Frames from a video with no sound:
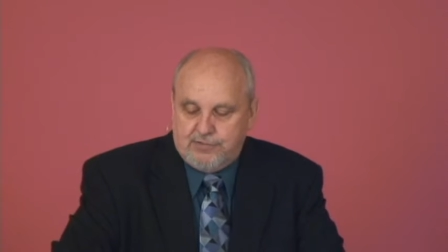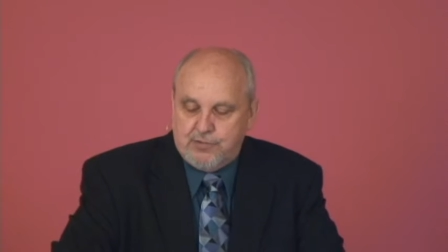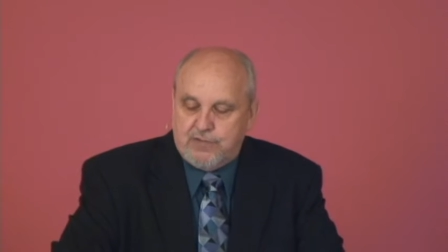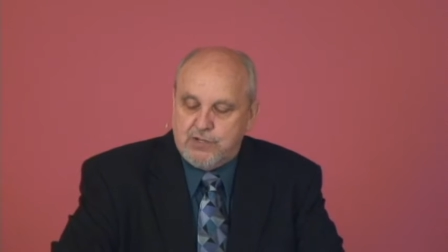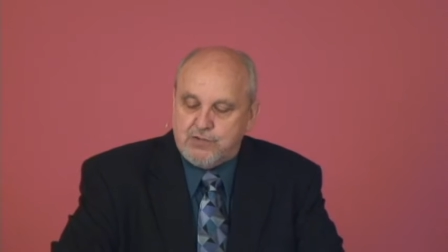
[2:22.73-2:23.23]

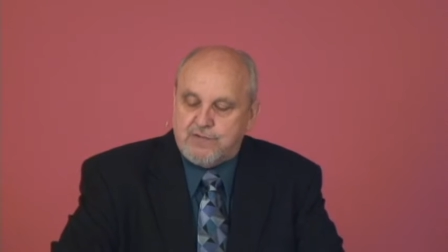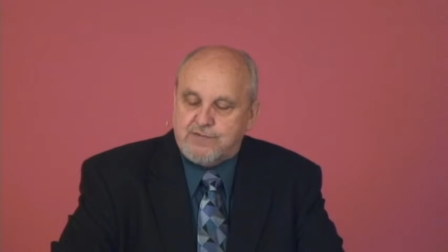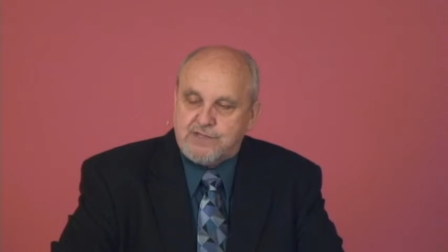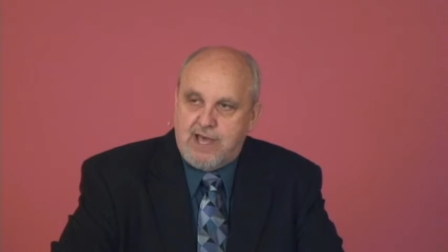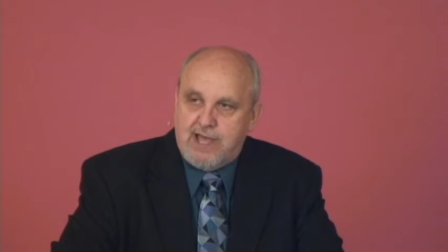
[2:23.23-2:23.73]
through the
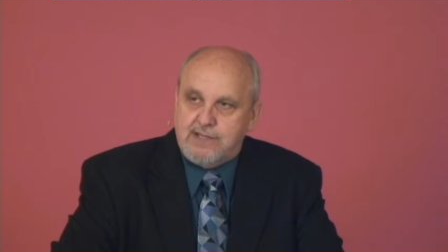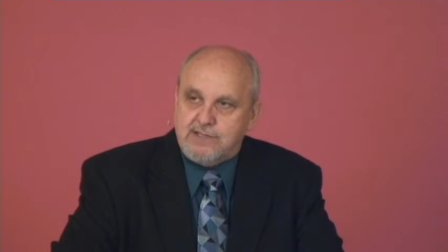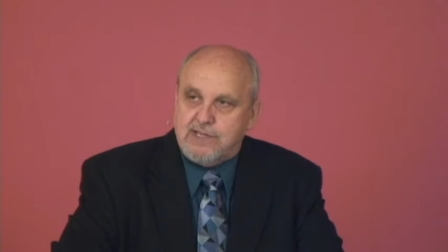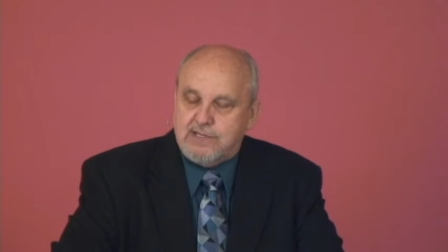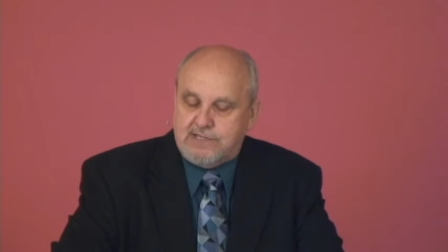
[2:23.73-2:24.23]
use of
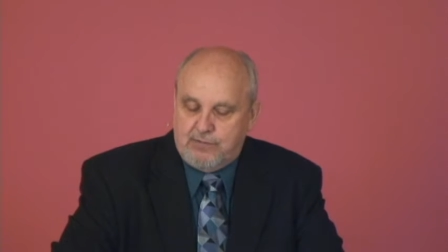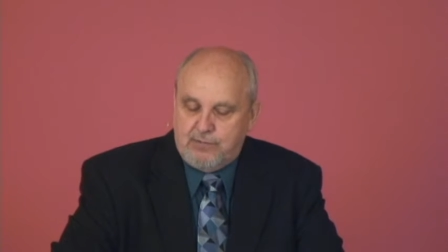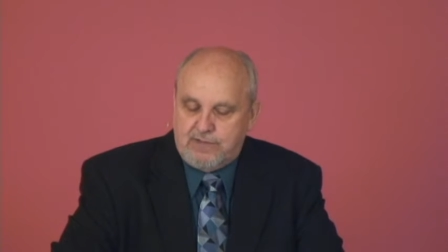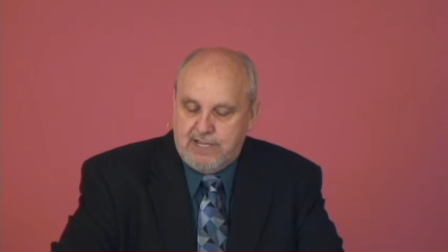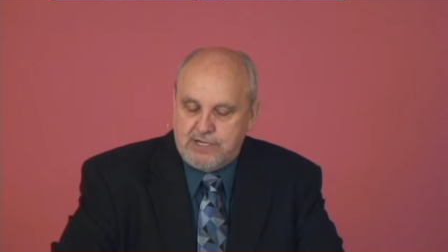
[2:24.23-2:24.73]
signs, as he
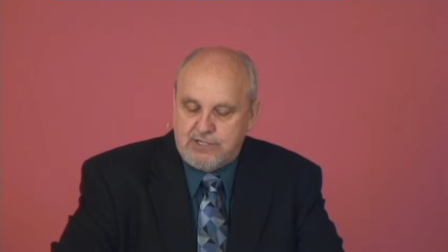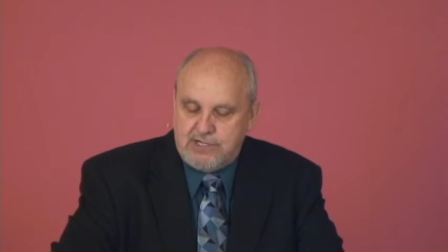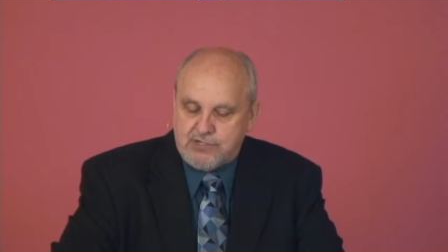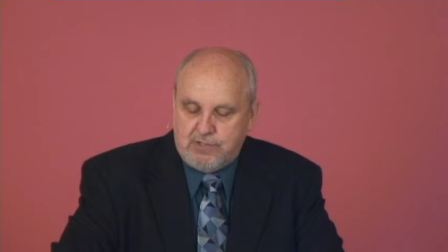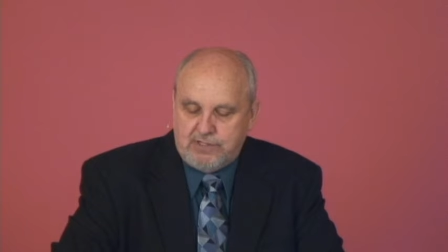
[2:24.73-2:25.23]
did with the
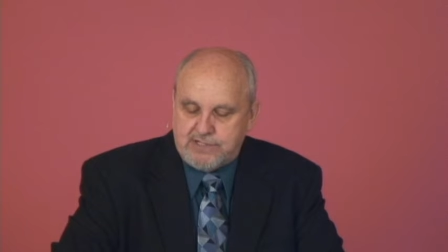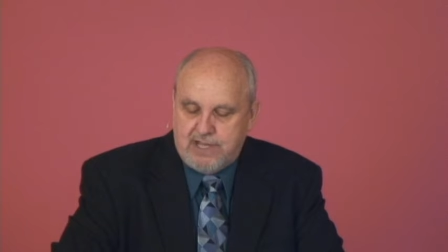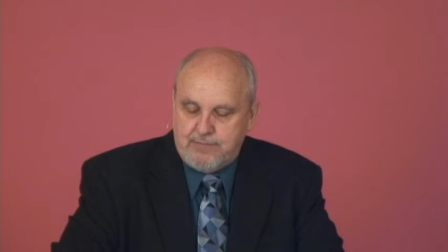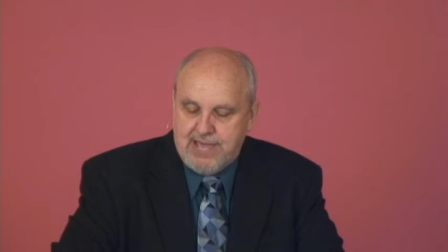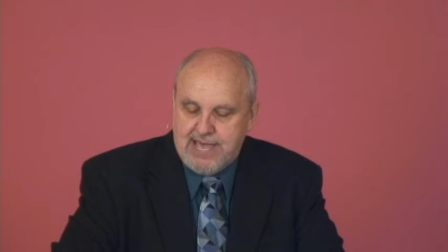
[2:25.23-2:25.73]
nation Israel in
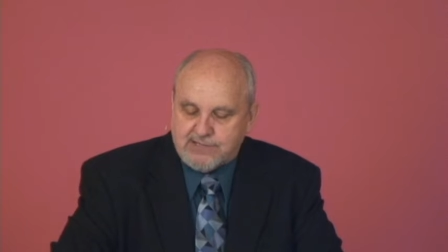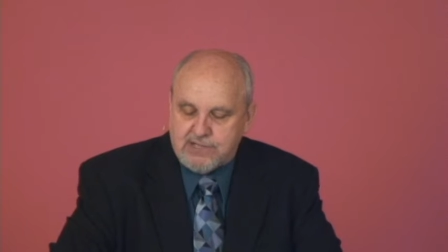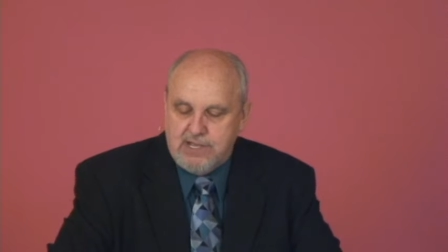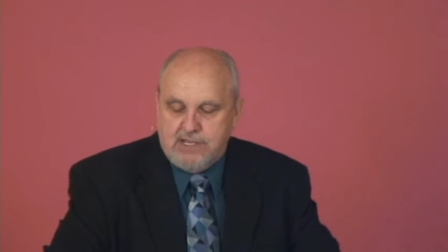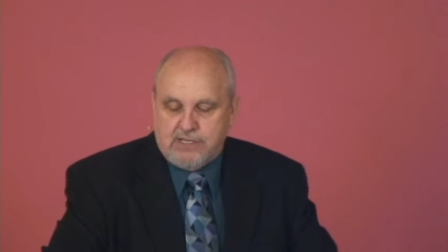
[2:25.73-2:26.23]
time
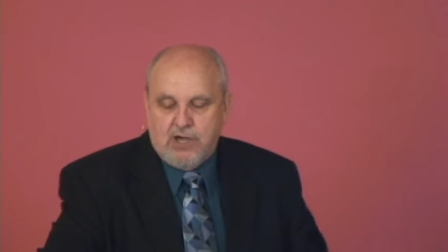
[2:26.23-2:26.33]
past.